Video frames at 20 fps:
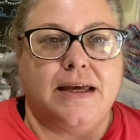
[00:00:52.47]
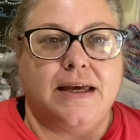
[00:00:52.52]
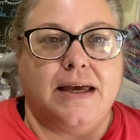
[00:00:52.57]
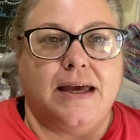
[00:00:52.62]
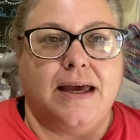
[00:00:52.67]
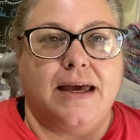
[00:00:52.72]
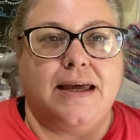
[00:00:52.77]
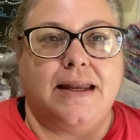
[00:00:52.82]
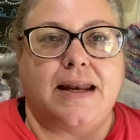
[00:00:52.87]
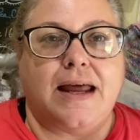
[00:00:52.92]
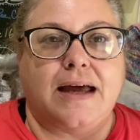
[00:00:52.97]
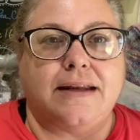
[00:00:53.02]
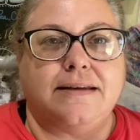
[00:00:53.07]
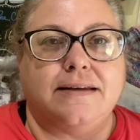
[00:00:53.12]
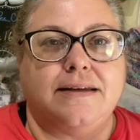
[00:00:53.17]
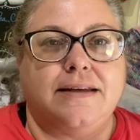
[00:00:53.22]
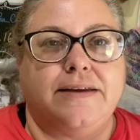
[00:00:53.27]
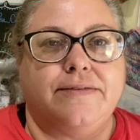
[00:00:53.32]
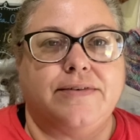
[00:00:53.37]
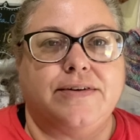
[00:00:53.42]
And I
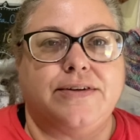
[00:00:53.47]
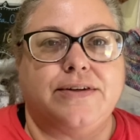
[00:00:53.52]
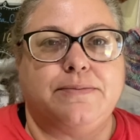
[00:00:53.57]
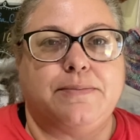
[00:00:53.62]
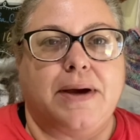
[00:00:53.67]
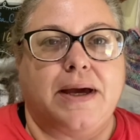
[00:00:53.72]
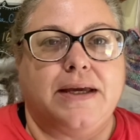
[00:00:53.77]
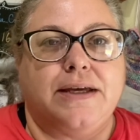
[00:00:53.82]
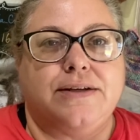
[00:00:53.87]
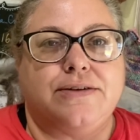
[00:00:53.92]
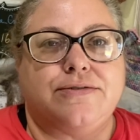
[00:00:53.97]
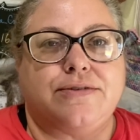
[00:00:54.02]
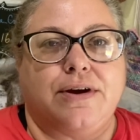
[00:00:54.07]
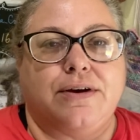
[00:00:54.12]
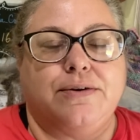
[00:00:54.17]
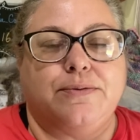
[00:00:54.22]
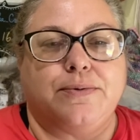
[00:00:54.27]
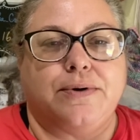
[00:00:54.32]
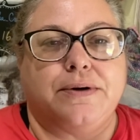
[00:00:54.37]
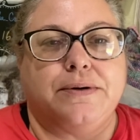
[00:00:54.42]
didn't even do my
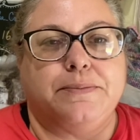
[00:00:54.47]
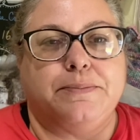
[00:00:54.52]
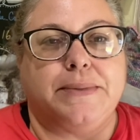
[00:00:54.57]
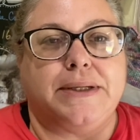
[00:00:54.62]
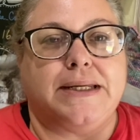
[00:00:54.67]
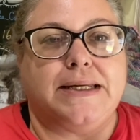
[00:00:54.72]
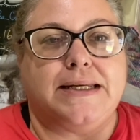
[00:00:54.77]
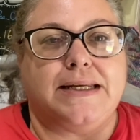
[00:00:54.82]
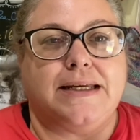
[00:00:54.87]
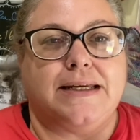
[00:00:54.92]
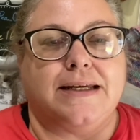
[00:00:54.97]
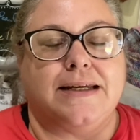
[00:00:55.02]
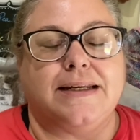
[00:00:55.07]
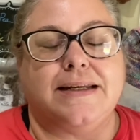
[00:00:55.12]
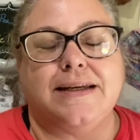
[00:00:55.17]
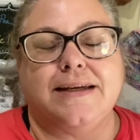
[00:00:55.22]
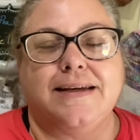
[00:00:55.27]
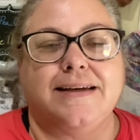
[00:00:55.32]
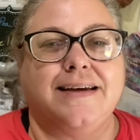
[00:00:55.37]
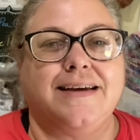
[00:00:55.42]
intro. We're a minute
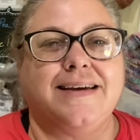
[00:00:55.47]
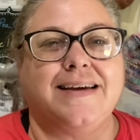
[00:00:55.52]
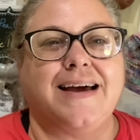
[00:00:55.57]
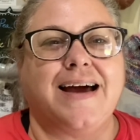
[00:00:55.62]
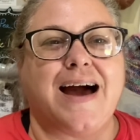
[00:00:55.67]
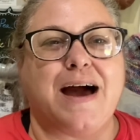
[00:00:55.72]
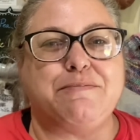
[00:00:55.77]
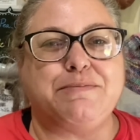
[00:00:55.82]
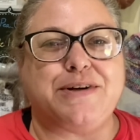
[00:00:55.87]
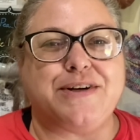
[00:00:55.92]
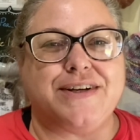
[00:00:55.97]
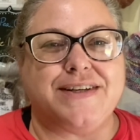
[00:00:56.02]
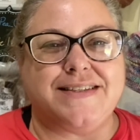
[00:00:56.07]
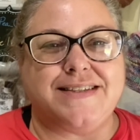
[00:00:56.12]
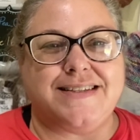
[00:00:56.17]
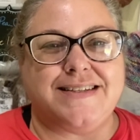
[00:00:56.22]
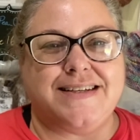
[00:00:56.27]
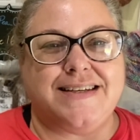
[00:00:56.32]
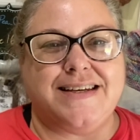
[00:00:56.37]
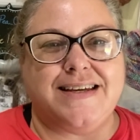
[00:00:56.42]
in. I'm
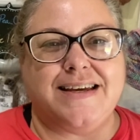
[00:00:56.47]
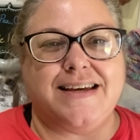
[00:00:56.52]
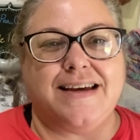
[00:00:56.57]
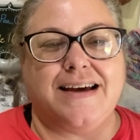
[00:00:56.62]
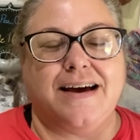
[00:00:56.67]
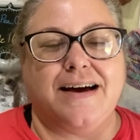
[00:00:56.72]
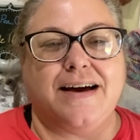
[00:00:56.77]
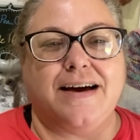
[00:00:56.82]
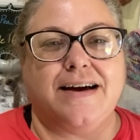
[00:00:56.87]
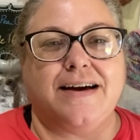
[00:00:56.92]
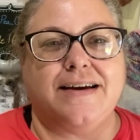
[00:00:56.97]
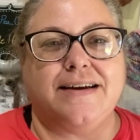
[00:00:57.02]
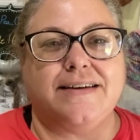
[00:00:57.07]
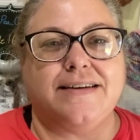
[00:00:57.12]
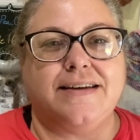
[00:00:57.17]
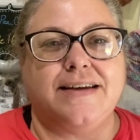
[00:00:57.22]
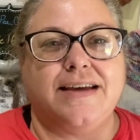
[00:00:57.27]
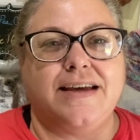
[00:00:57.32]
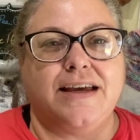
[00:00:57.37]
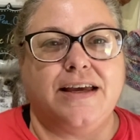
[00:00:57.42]
Christy.
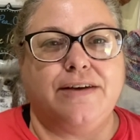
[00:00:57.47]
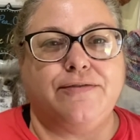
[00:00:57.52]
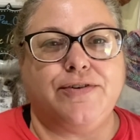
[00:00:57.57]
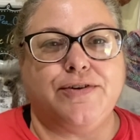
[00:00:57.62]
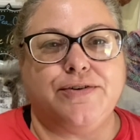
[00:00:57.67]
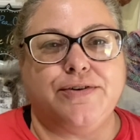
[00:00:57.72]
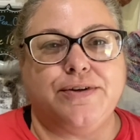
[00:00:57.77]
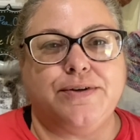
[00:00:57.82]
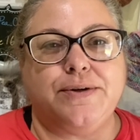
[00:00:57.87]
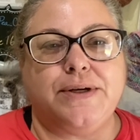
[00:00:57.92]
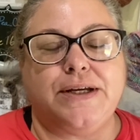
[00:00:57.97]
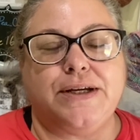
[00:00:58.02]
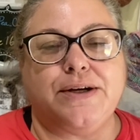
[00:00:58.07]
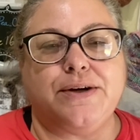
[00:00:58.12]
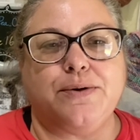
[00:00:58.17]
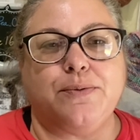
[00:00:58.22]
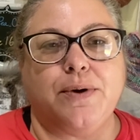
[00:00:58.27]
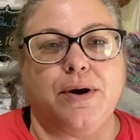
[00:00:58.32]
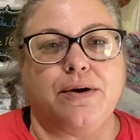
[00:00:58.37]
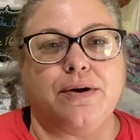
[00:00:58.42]
If you're new
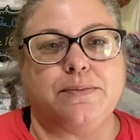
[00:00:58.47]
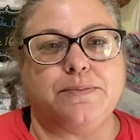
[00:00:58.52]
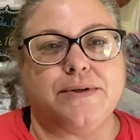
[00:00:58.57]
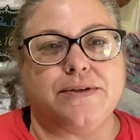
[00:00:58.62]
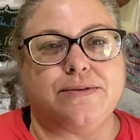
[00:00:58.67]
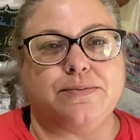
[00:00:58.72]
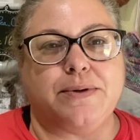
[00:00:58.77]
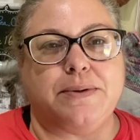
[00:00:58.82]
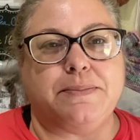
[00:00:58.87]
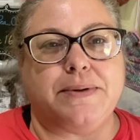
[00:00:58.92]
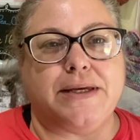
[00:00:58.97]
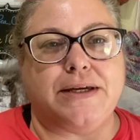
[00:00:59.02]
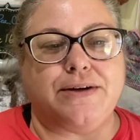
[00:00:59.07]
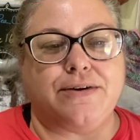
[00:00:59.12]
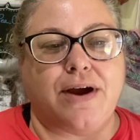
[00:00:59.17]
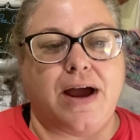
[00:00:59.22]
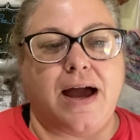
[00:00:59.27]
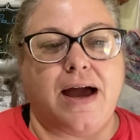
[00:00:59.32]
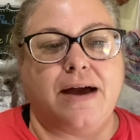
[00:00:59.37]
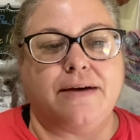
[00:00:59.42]
here, welcome to Sweet Pea
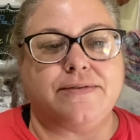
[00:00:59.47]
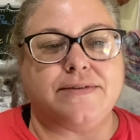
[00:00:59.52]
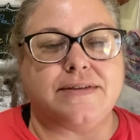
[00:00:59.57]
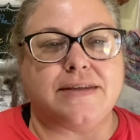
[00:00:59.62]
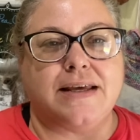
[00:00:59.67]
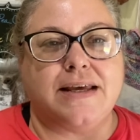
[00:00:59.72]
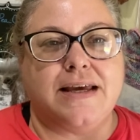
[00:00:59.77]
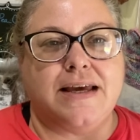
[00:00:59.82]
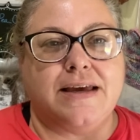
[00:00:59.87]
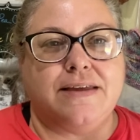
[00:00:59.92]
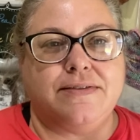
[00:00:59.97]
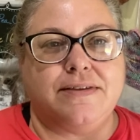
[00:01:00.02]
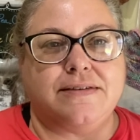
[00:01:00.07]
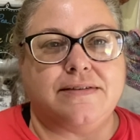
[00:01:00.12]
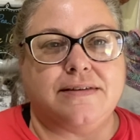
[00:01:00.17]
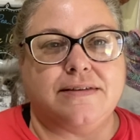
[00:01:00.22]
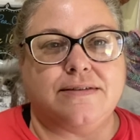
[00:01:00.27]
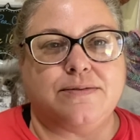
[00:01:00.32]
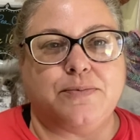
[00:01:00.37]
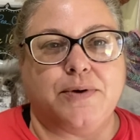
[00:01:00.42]
Crafts.
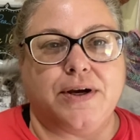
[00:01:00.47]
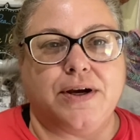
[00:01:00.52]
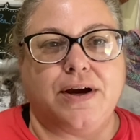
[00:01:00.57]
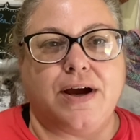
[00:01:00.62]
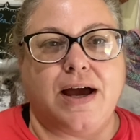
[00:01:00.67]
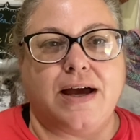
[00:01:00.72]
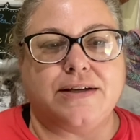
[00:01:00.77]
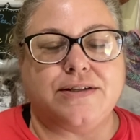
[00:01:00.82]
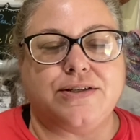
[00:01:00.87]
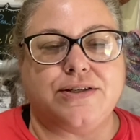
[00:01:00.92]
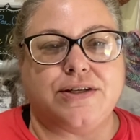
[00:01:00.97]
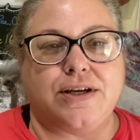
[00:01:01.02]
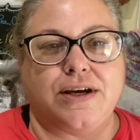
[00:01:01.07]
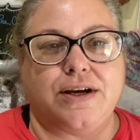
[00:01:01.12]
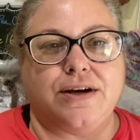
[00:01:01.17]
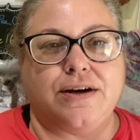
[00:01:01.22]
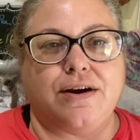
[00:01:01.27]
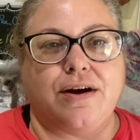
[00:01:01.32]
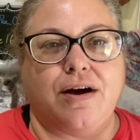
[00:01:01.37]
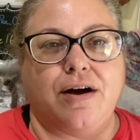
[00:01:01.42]
This is where I
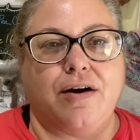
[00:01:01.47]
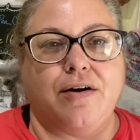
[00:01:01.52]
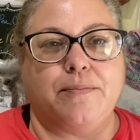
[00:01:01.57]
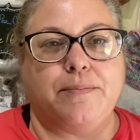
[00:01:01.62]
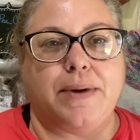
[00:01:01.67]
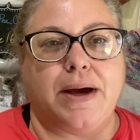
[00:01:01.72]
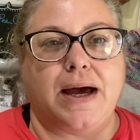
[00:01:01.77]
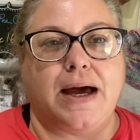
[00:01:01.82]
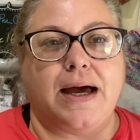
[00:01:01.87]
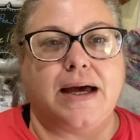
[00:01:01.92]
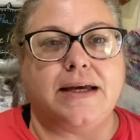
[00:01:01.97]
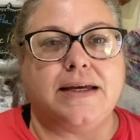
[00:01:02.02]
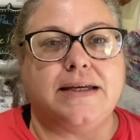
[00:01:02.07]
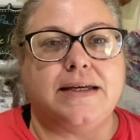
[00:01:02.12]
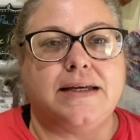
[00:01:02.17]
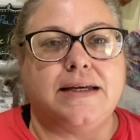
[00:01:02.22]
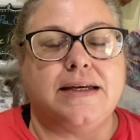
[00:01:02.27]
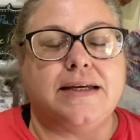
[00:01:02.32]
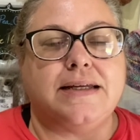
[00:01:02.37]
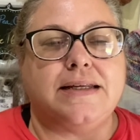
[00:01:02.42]
share all my
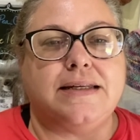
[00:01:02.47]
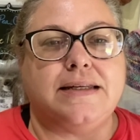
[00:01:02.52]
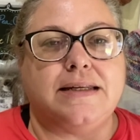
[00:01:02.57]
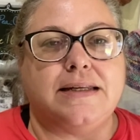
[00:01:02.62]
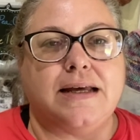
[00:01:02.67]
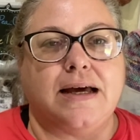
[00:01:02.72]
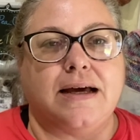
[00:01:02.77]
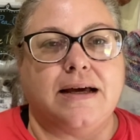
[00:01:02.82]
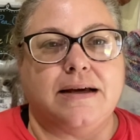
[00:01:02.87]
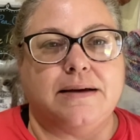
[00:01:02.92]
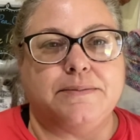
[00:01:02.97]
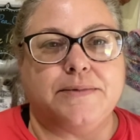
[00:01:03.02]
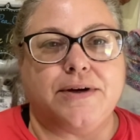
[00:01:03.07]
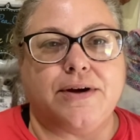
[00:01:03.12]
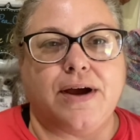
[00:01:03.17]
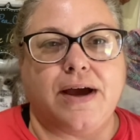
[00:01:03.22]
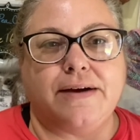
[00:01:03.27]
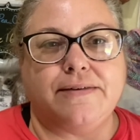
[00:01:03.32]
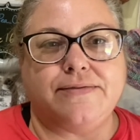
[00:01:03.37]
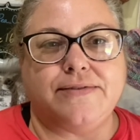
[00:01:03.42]

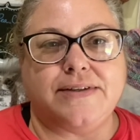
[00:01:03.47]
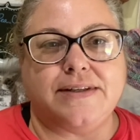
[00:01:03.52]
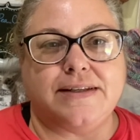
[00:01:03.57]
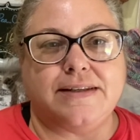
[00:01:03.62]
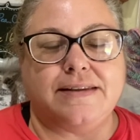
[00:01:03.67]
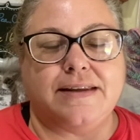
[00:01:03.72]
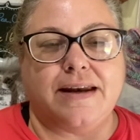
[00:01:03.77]
crafting that